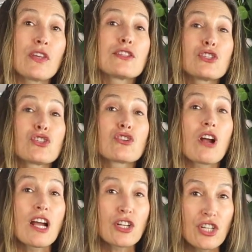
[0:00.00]
the
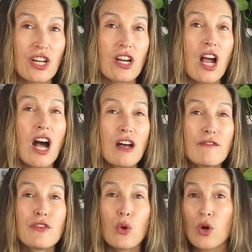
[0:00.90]
structure
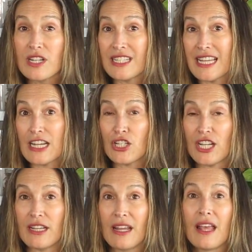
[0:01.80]
of your
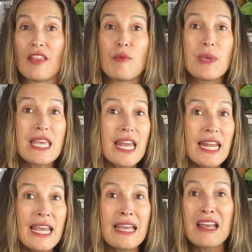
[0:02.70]
session, the
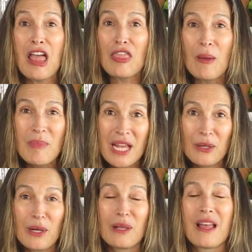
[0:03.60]
beginning, the
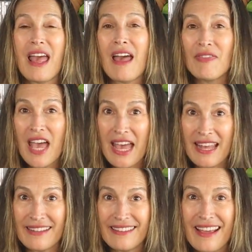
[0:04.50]
middle, and the
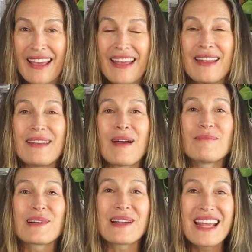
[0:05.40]
end.
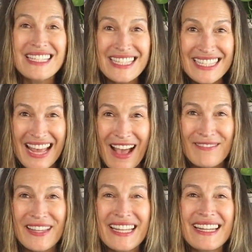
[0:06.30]
Number
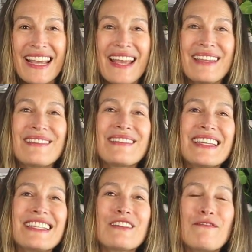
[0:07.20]
7, you
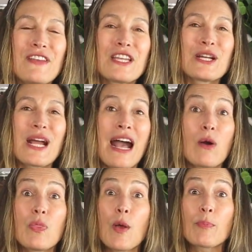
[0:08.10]
need to figure
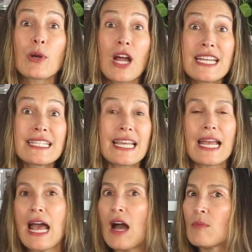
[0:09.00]
out the
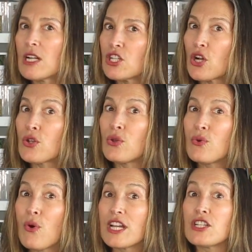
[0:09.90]
pricing. How much are you
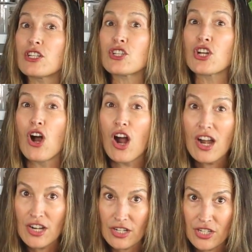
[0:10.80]
going to
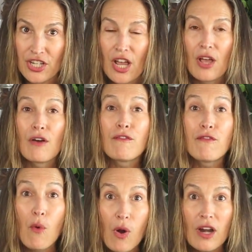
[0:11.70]
charge
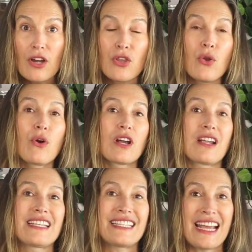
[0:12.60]
for
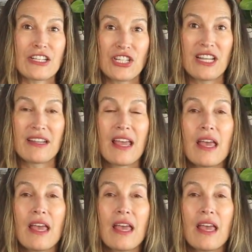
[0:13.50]
your session?